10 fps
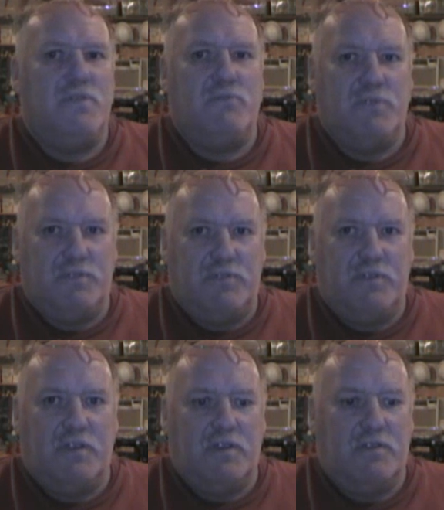with
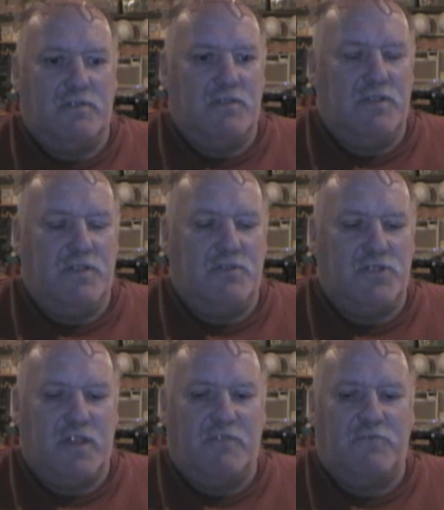you know,
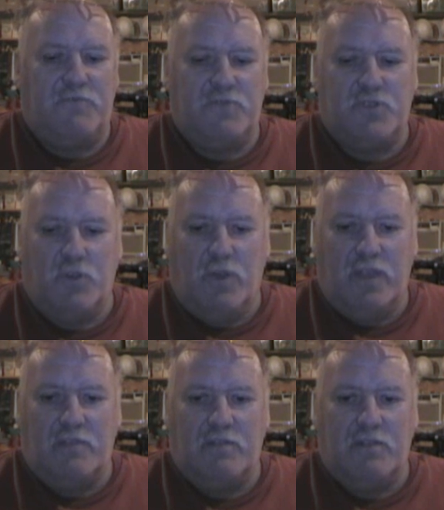Jeff
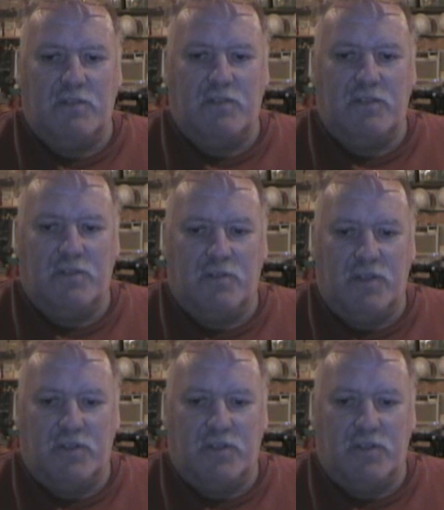showing you're